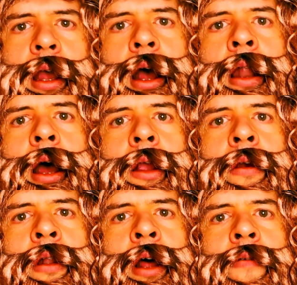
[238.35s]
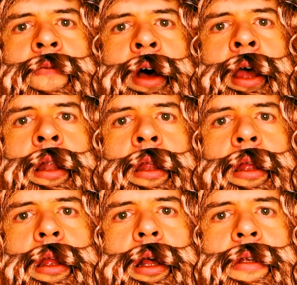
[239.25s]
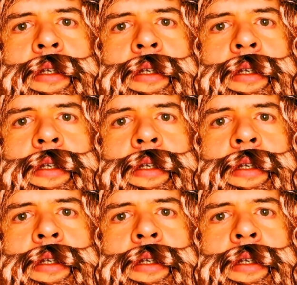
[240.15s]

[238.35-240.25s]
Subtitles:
and I could not find a